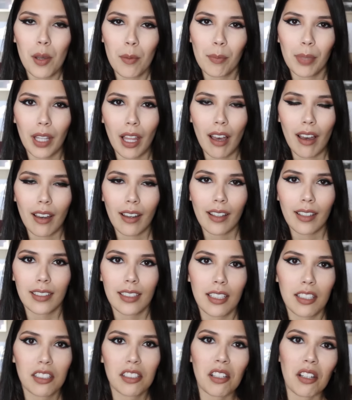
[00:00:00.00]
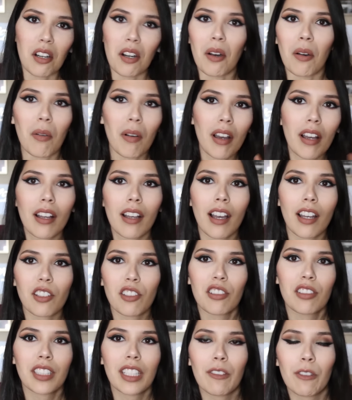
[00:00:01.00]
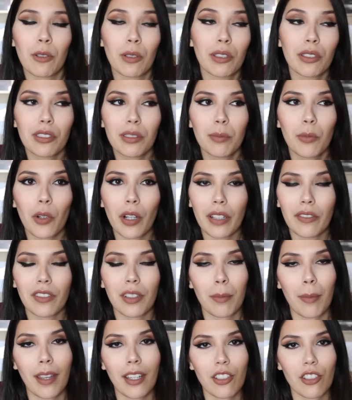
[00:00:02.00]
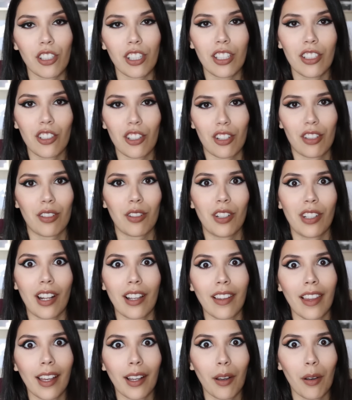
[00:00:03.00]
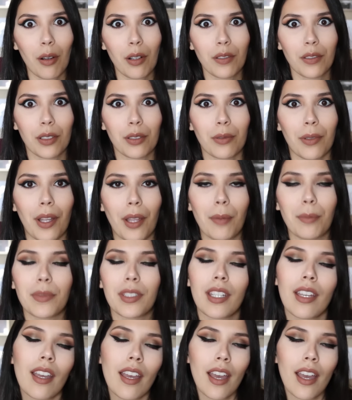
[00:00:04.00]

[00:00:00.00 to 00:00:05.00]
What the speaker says: vlogs, so I'll just give you a little more information just so you're not like overwhelmed.